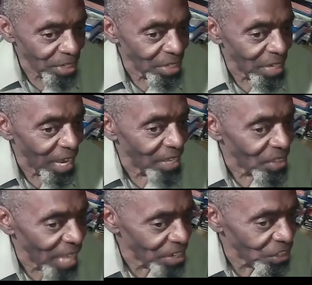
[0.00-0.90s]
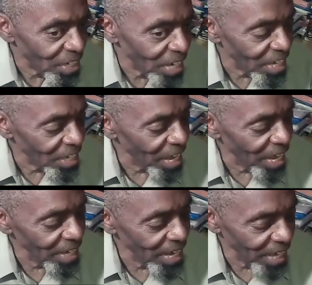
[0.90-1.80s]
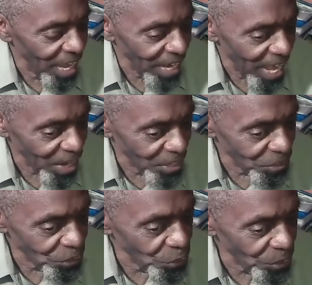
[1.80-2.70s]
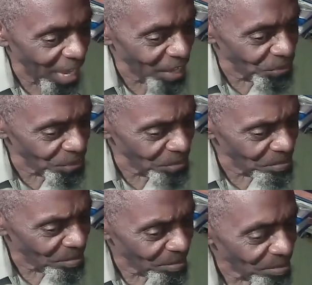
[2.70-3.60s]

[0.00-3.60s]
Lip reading: in 1989. I got out in 2000.